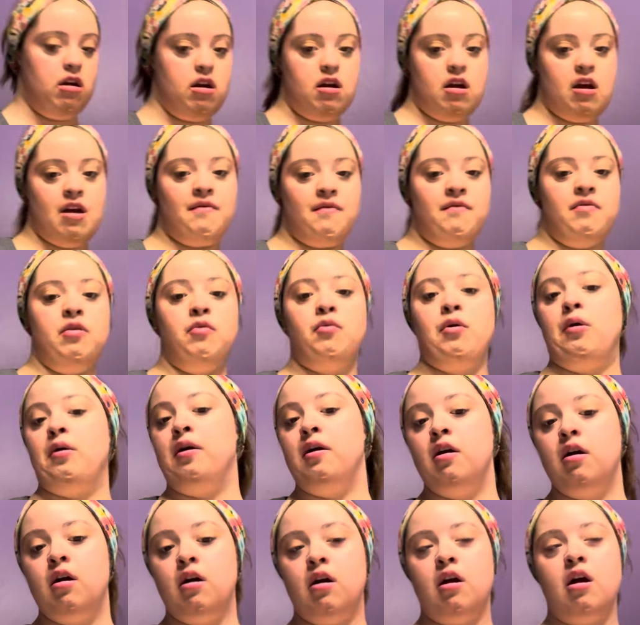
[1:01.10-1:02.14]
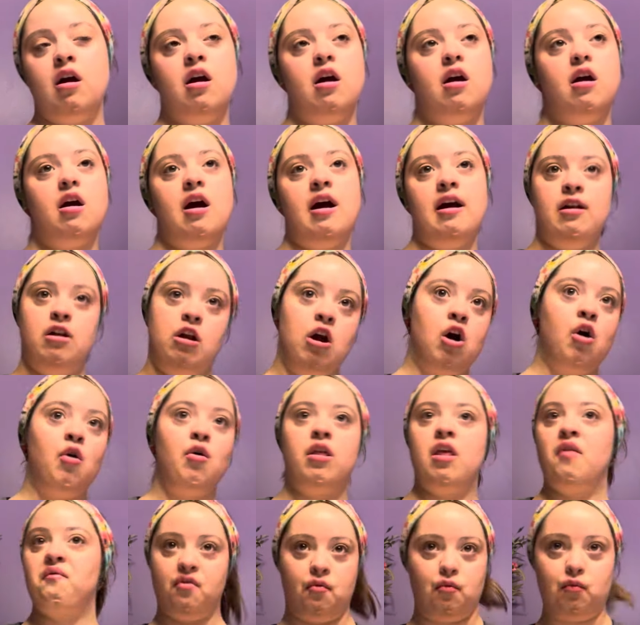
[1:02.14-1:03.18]
everywhere I go, is
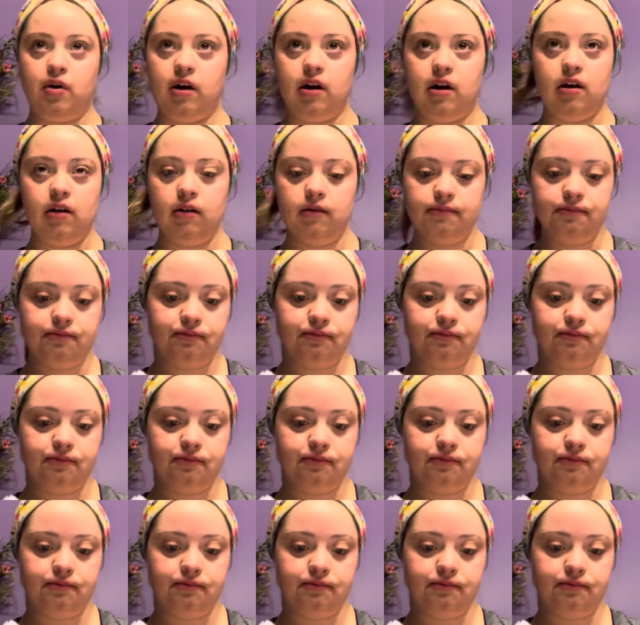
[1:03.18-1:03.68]
it for work?